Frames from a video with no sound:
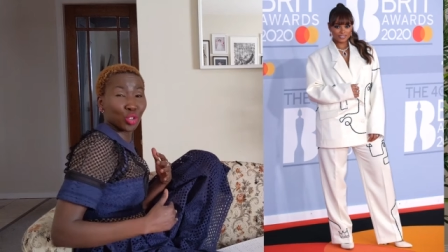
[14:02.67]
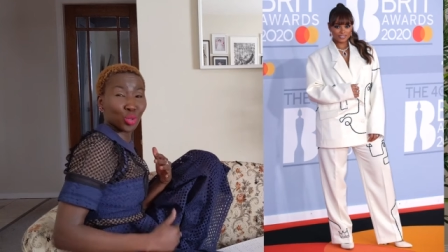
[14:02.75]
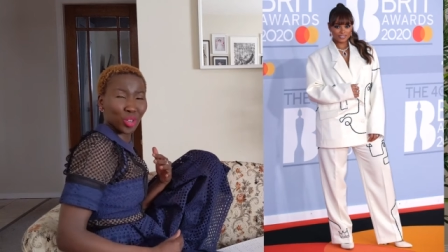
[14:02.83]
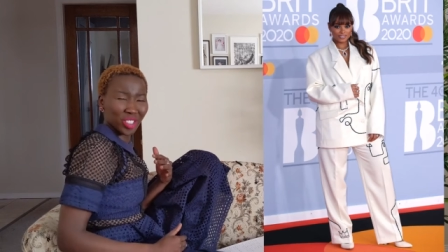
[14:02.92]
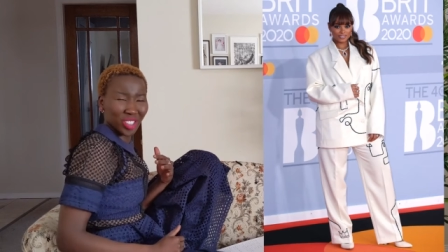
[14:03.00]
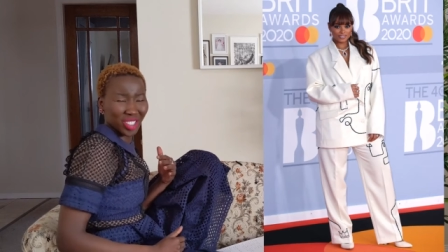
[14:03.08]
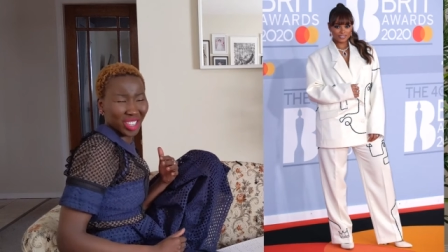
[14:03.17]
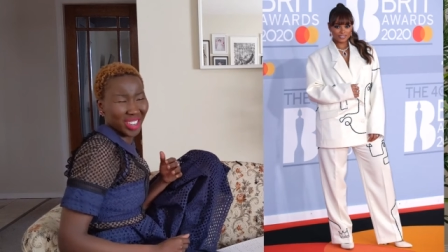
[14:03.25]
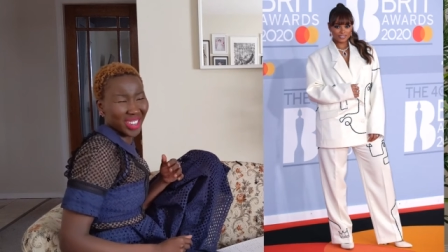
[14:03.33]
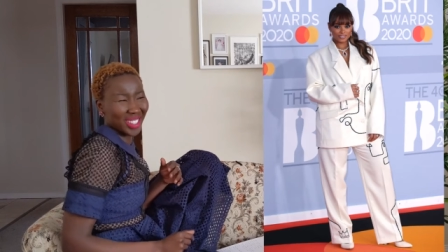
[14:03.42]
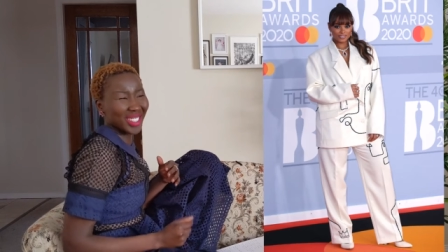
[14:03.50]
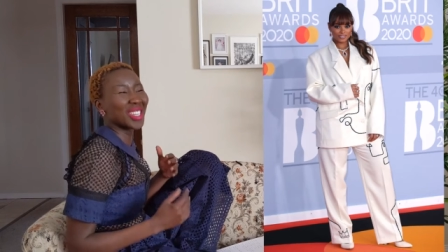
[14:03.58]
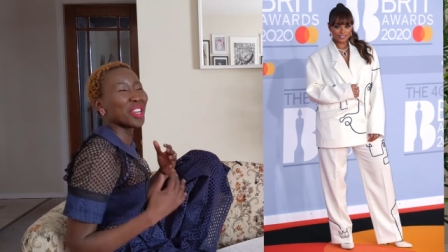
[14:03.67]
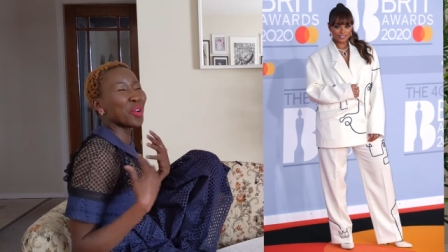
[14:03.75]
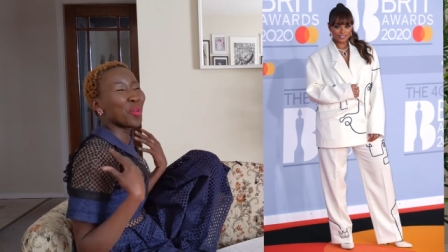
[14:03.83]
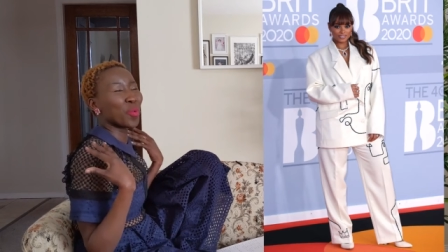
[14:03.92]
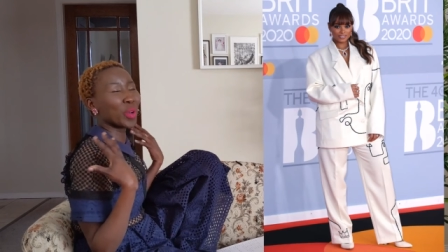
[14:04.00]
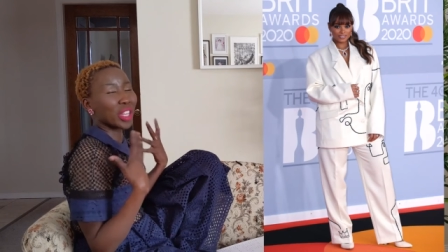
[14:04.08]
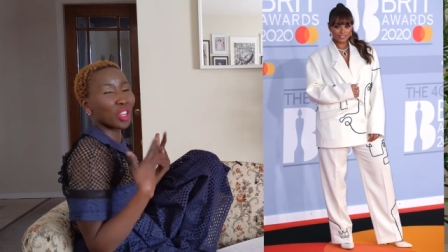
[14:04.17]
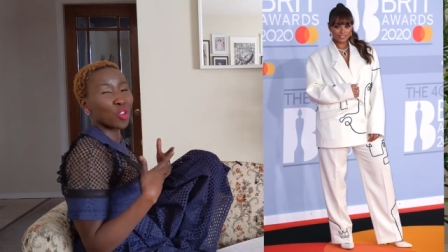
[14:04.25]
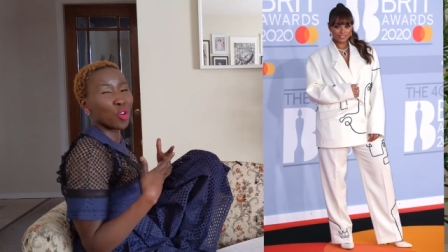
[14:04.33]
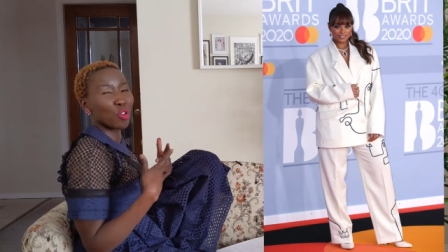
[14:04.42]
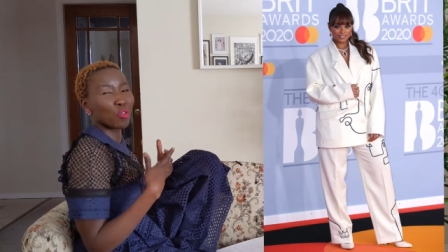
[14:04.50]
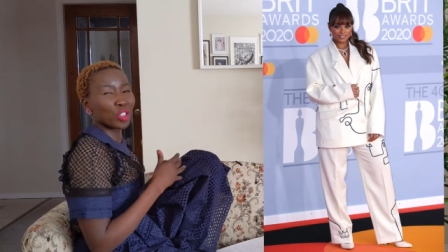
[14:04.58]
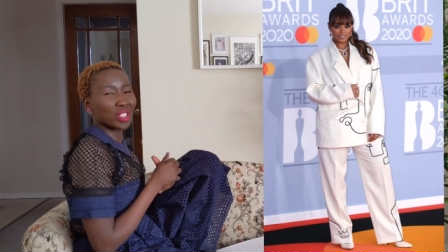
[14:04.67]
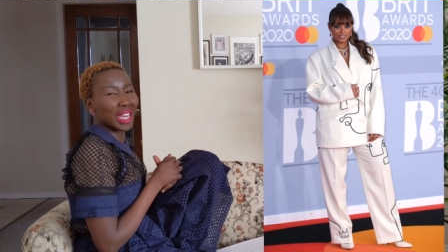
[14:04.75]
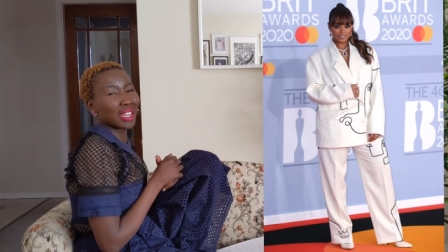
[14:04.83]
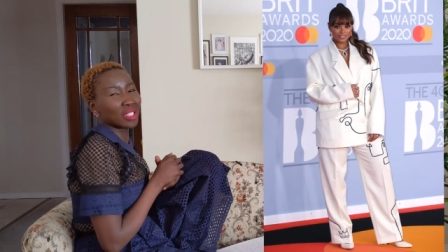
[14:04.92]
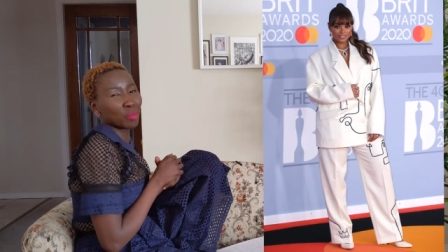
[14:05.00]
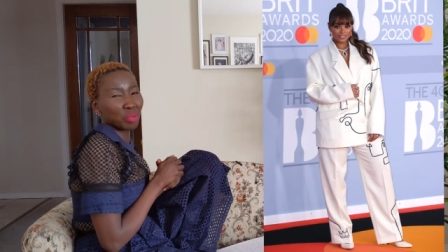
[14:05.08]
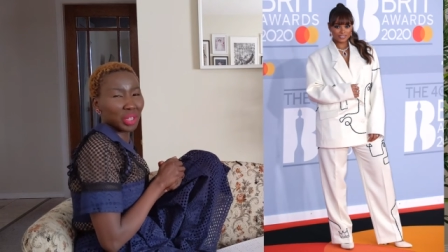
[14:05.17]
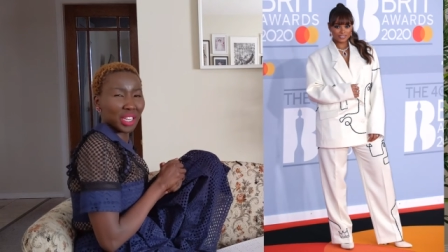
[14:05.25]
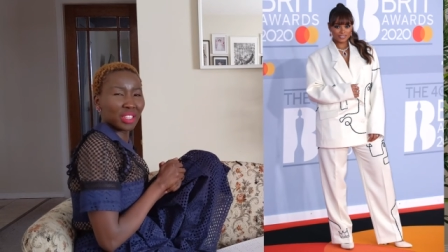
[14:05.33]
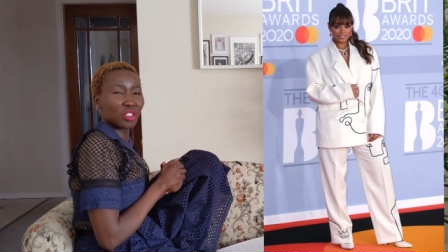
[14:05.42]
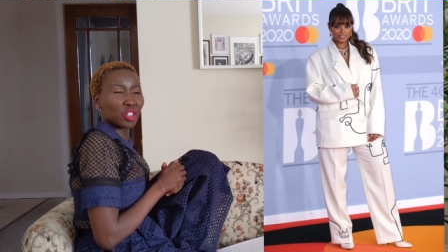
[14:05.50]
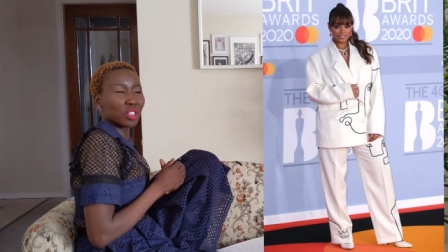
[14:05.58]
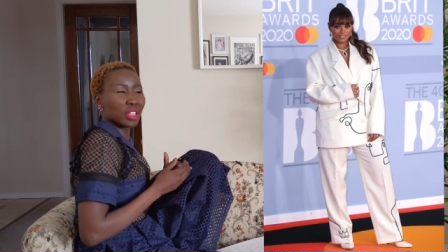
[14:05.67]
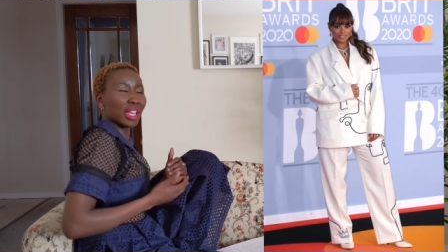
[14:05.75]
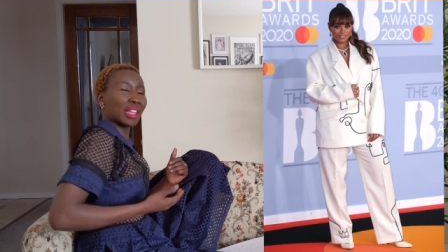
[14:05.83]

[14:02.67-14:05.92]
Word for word: short skirt with an oversized blazer